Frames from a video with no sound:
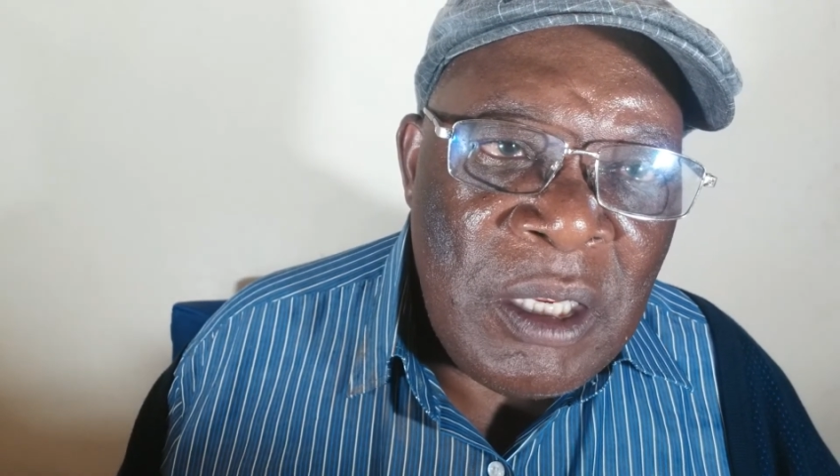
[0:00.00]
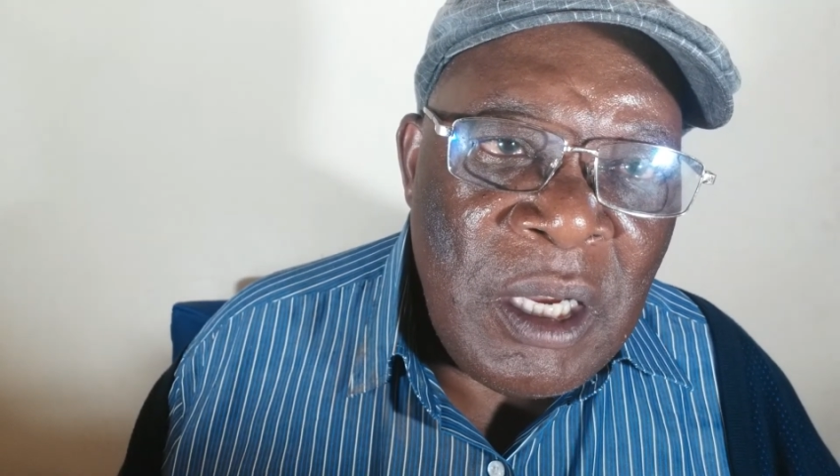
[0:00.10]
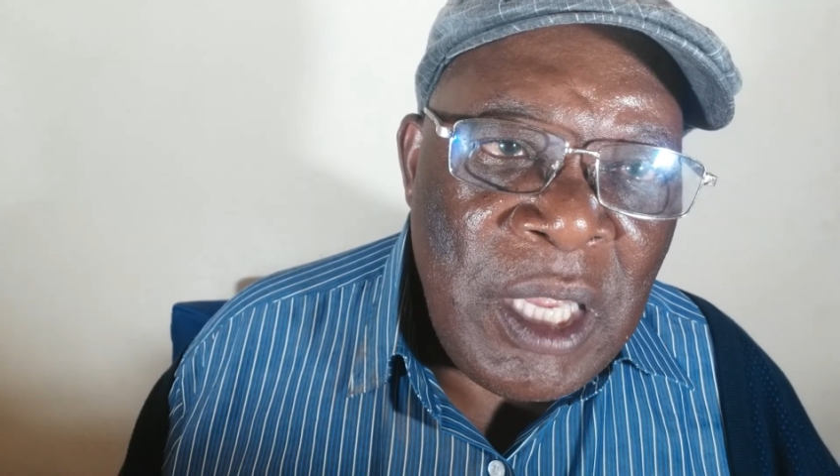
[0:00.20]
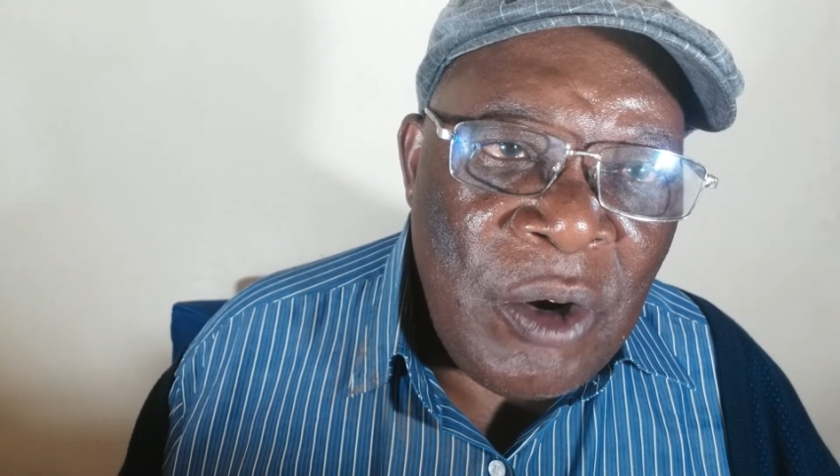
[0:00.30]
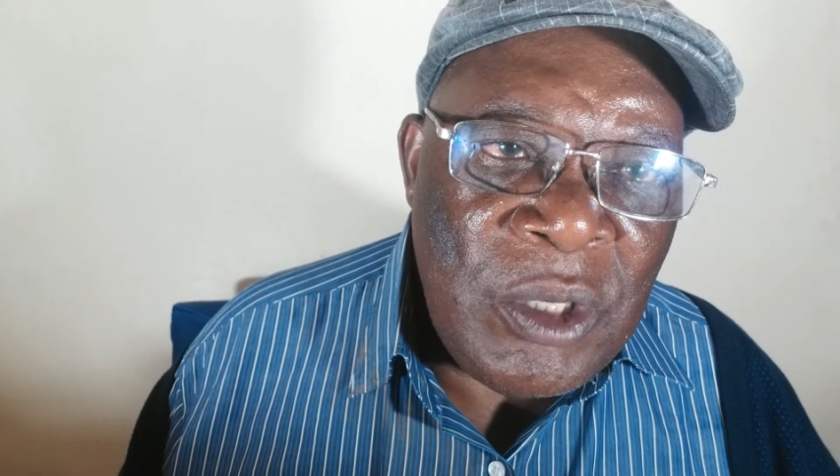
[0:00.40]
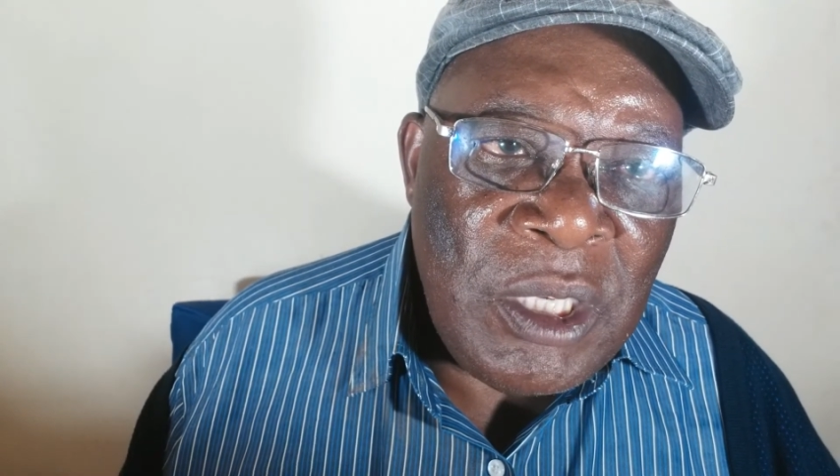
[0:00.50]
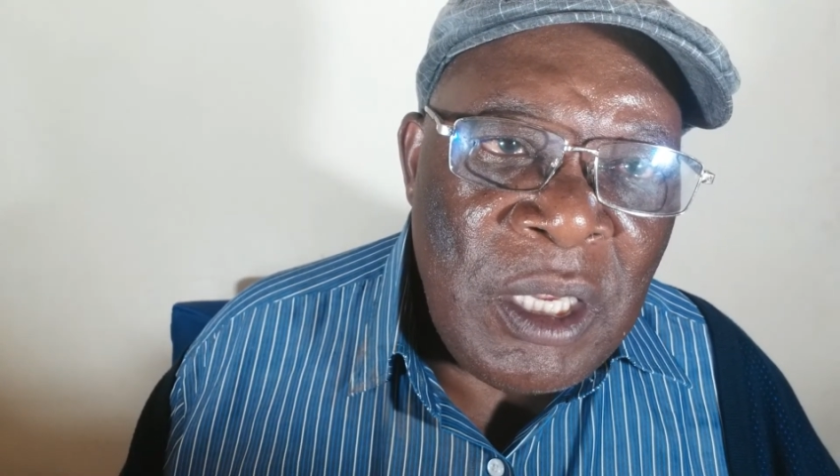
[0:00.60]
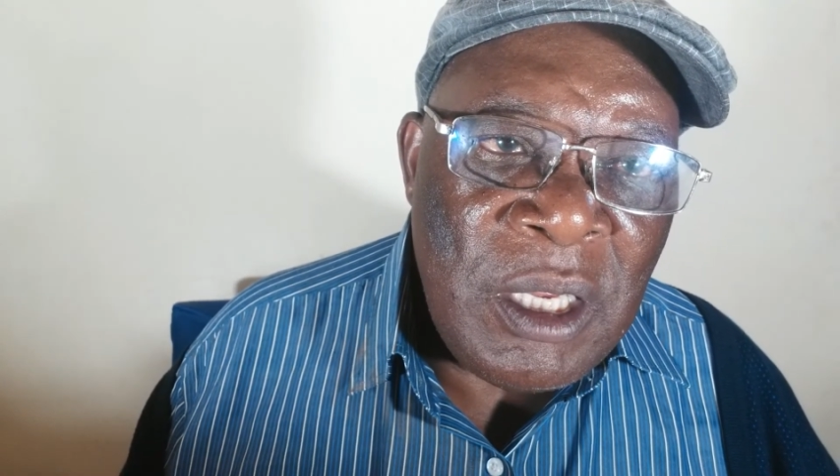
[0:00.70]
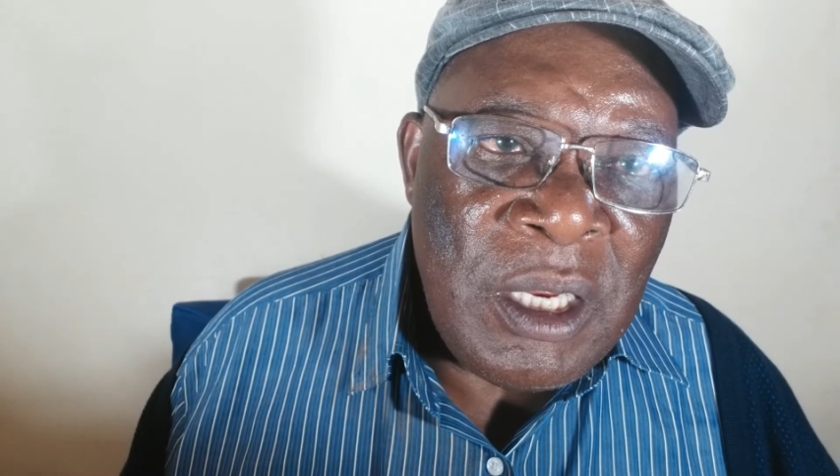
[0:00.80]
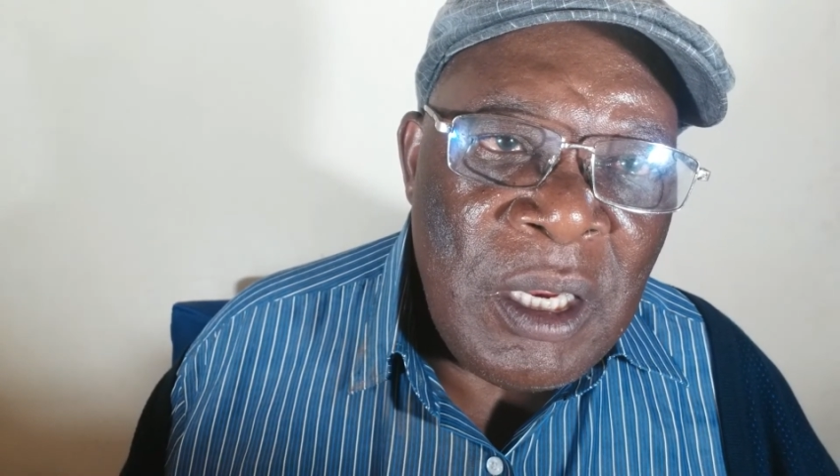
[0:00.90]
Keroche.
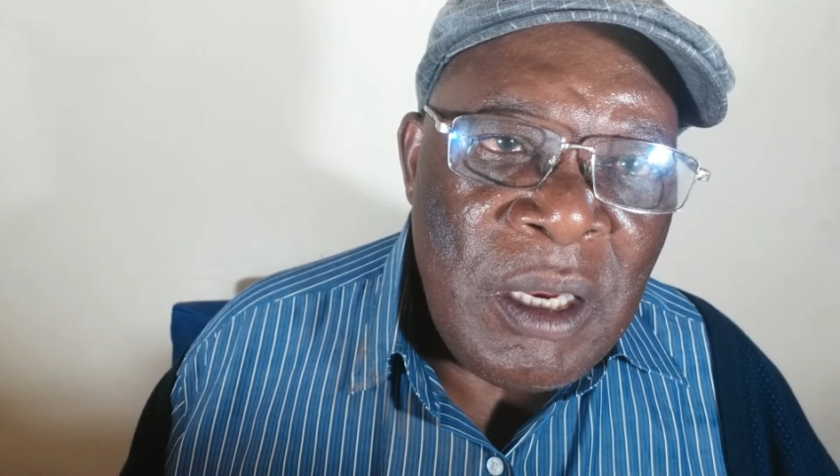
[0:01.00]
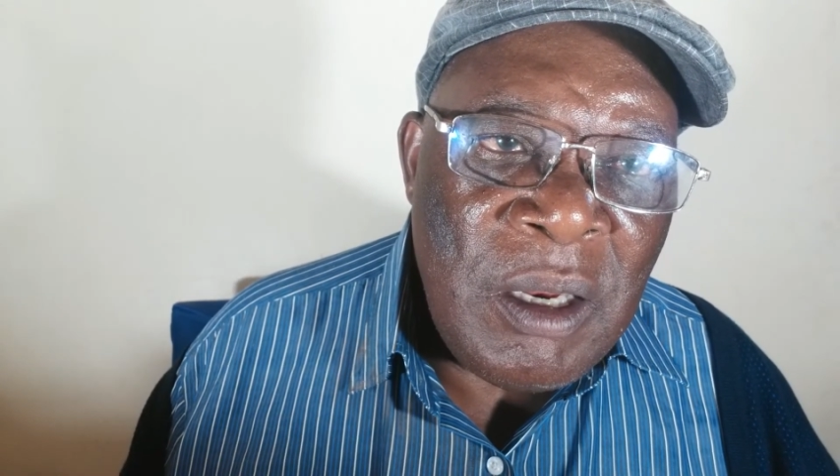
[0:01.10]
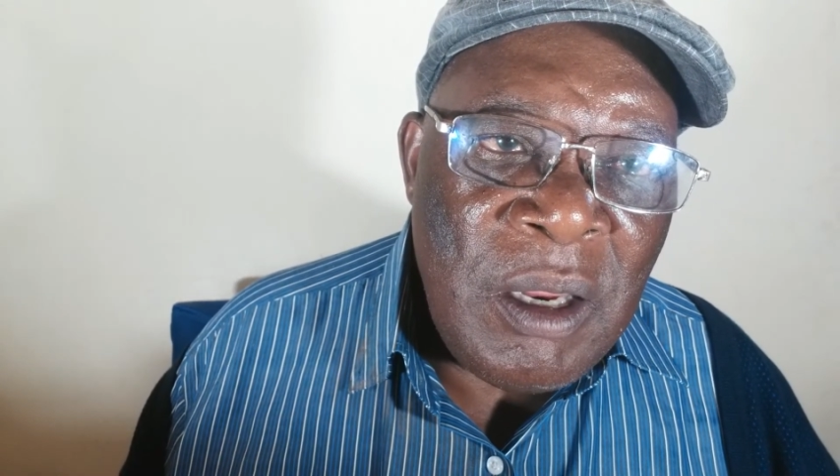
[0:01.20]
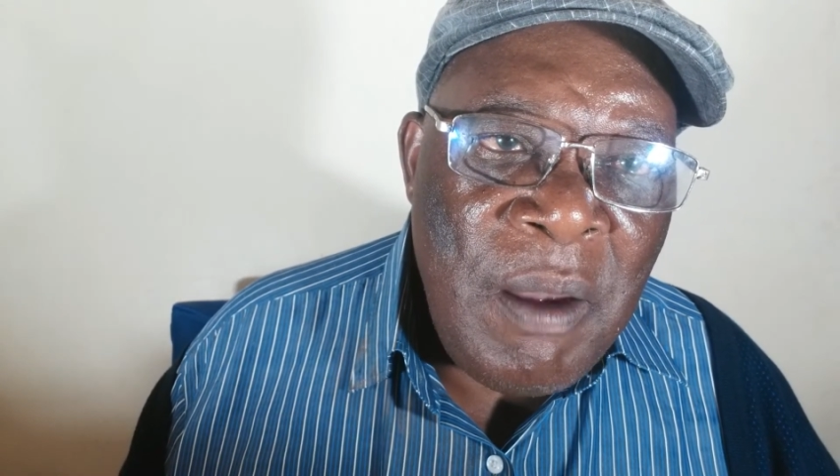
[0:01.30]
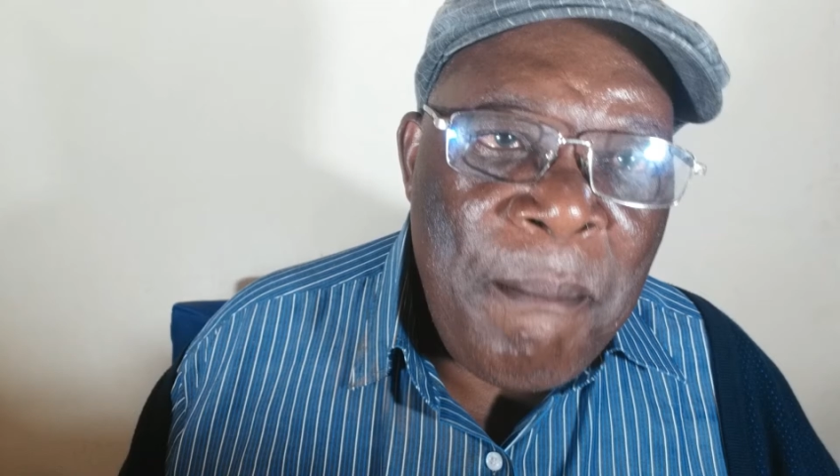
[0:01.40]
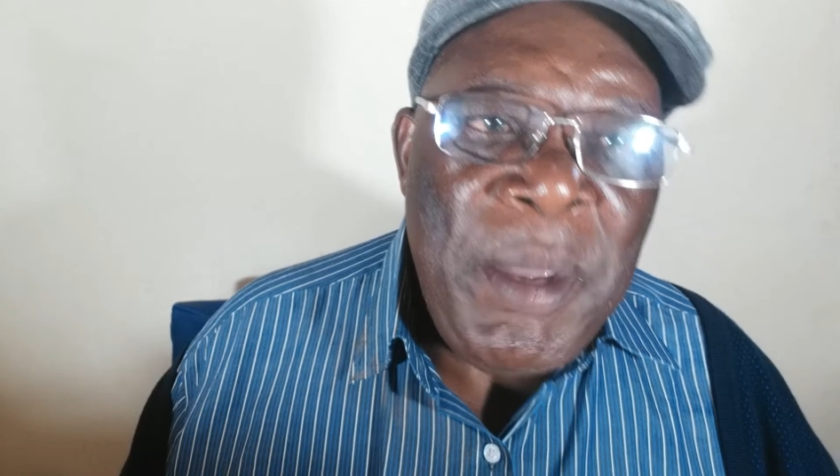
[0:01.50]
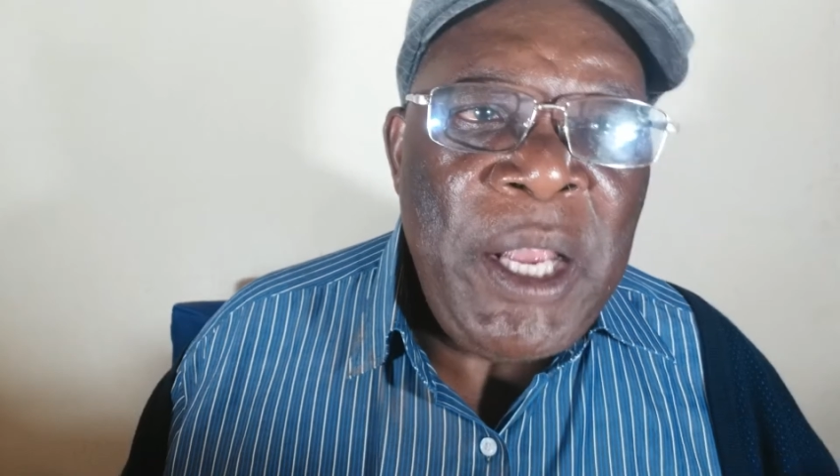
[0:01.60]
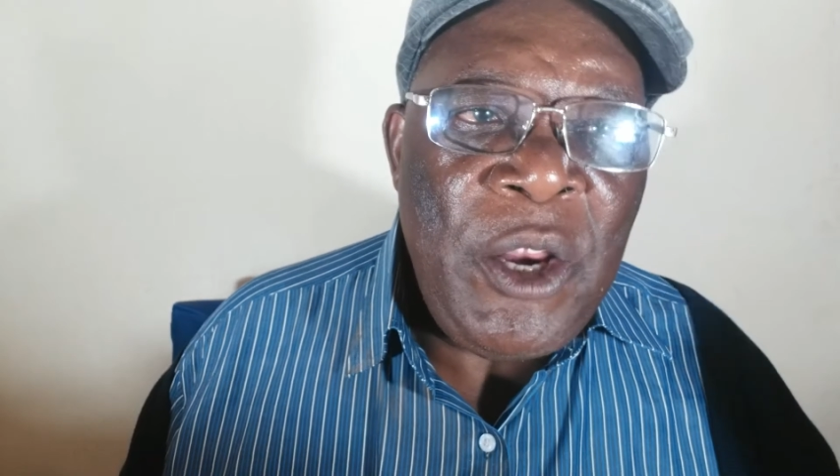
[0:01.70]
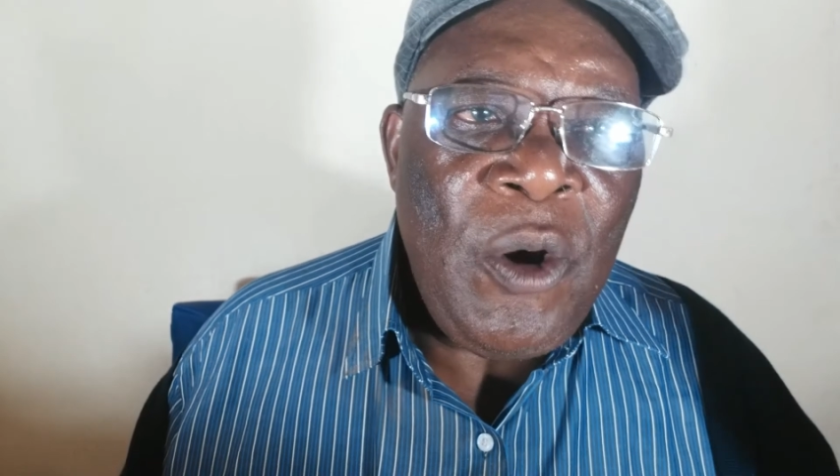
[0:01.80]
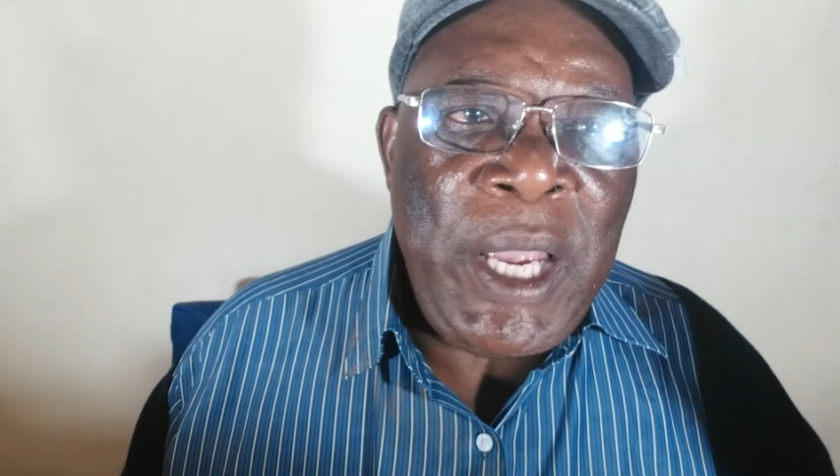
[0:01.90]

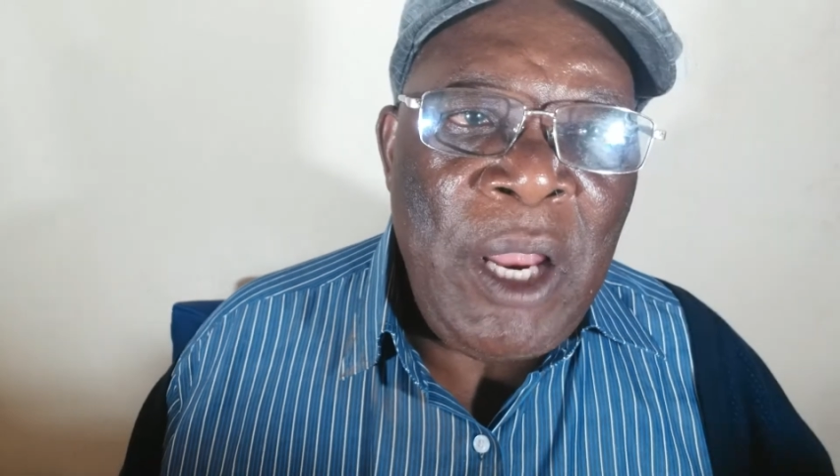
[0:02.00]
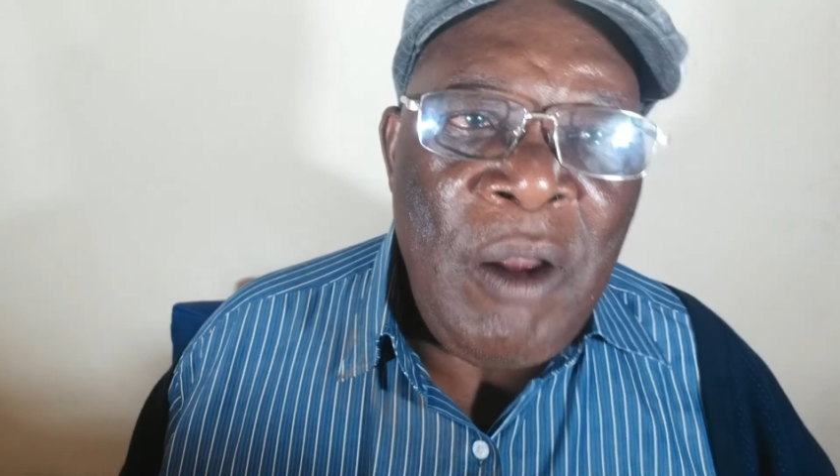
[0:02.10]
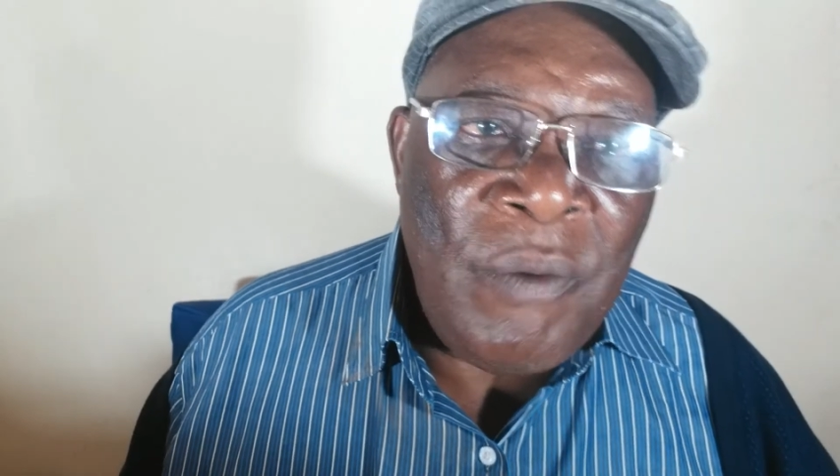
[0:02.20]
Mary Okello,